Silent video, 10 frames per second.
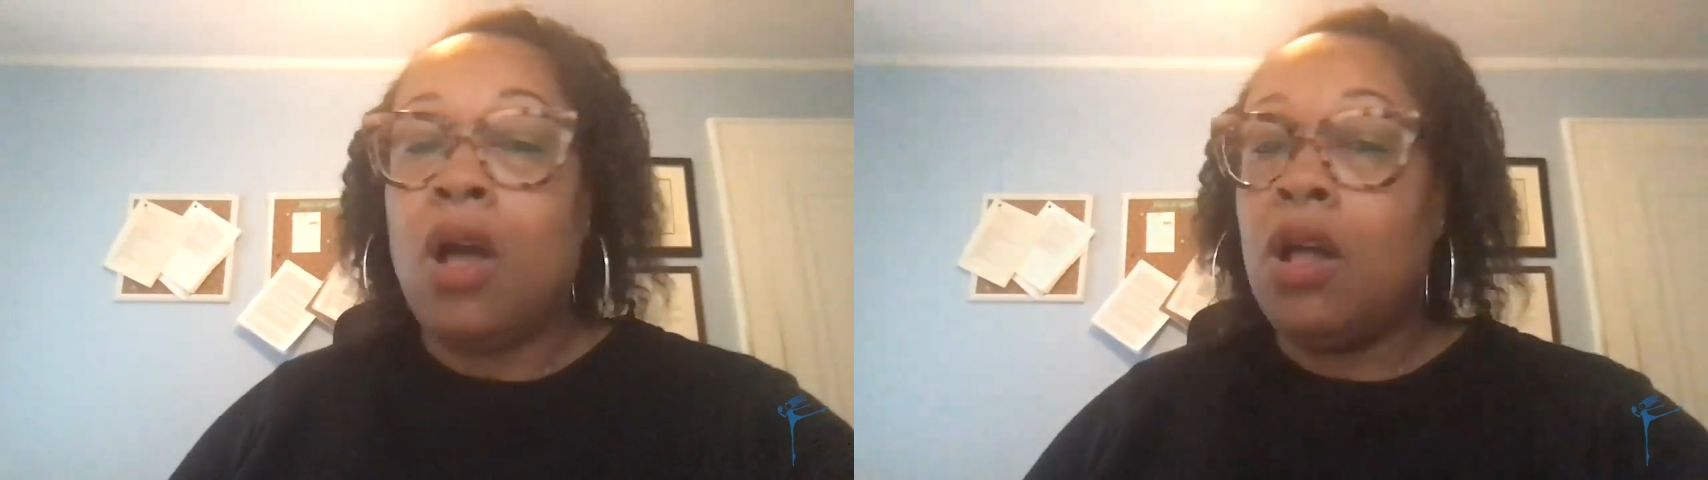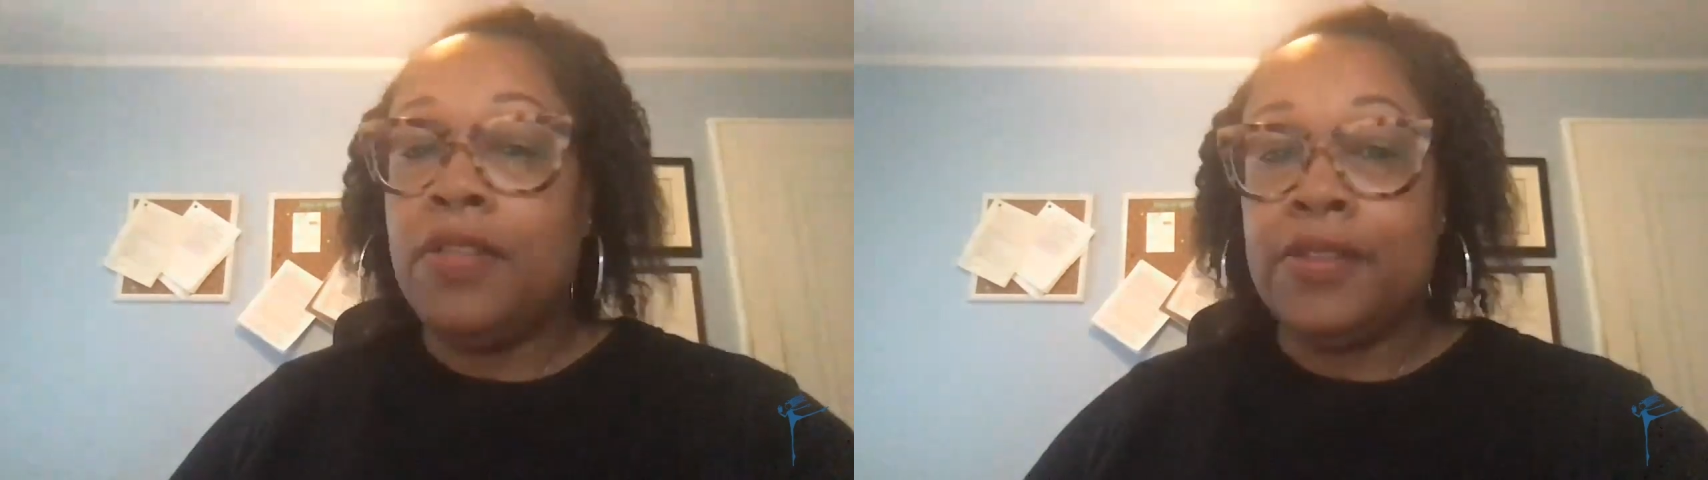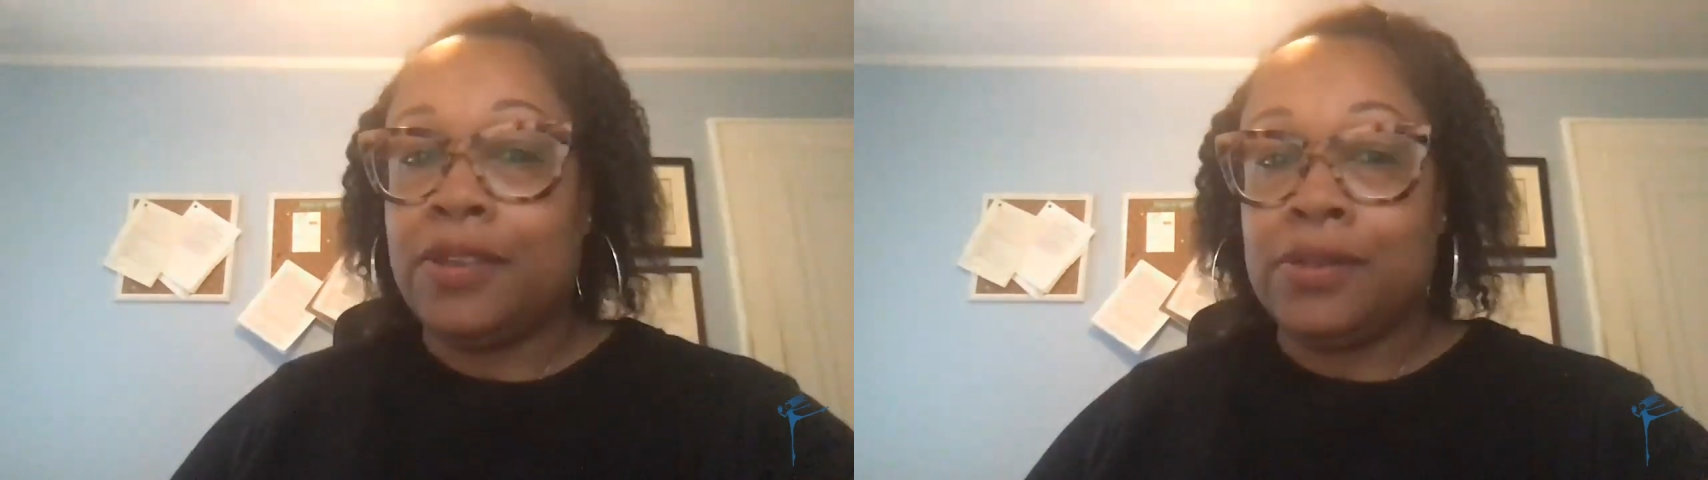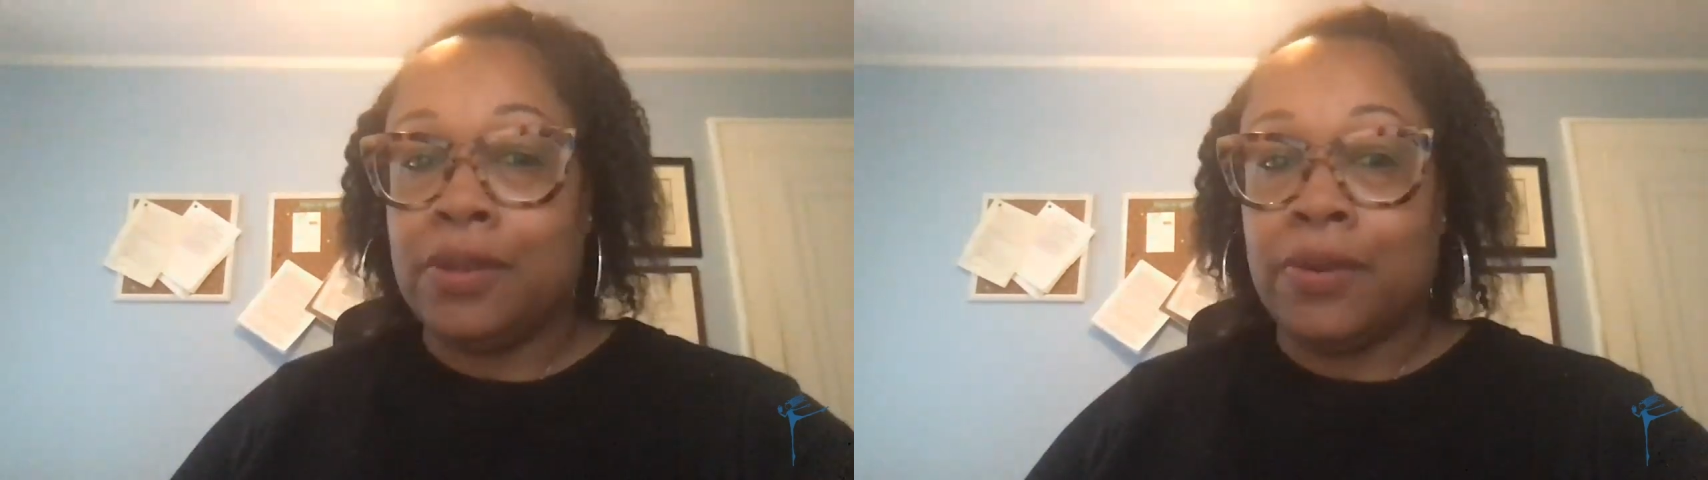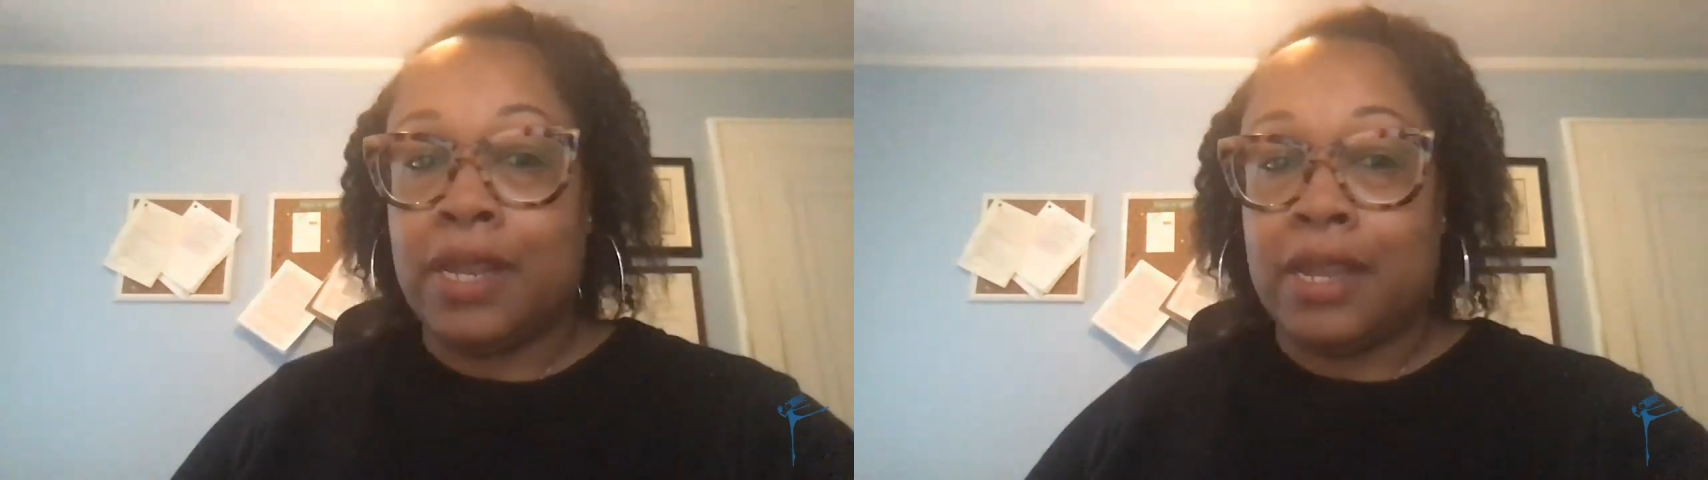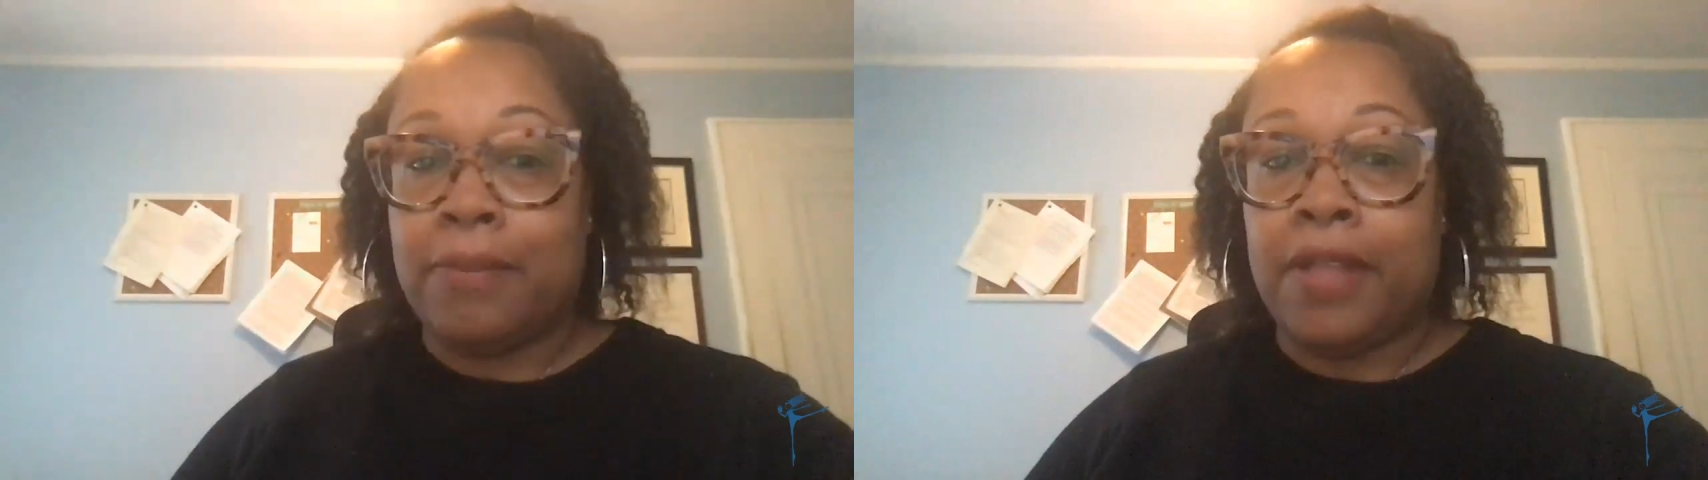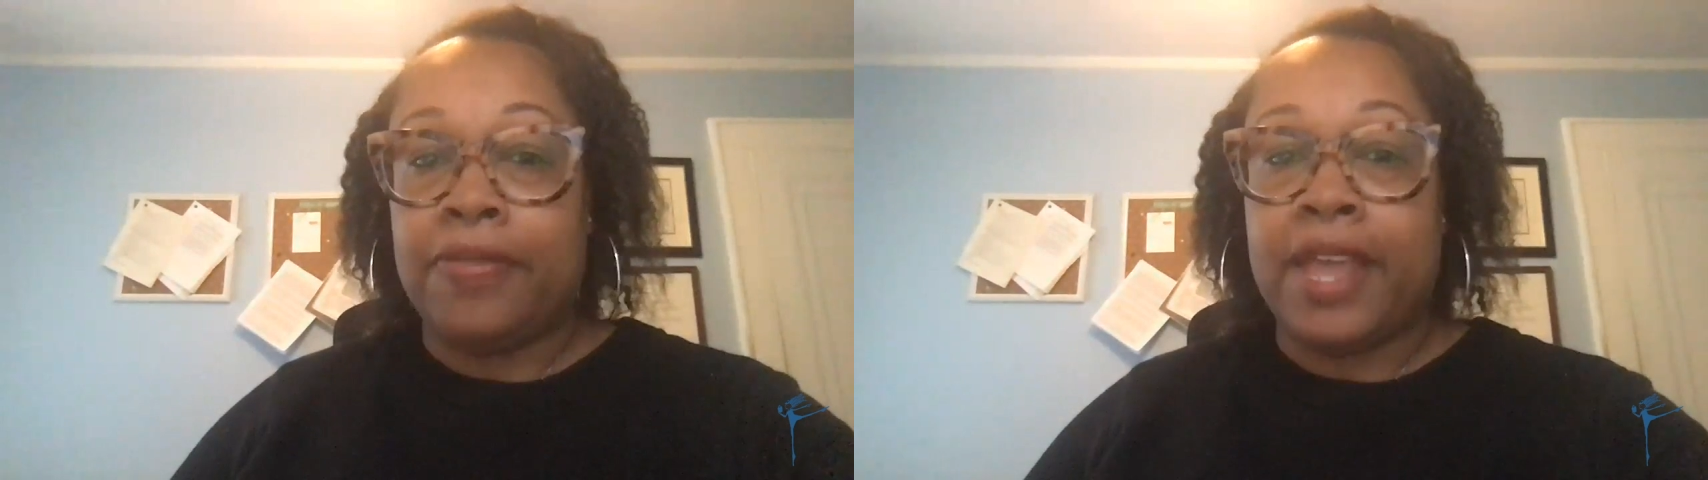all that they're learning about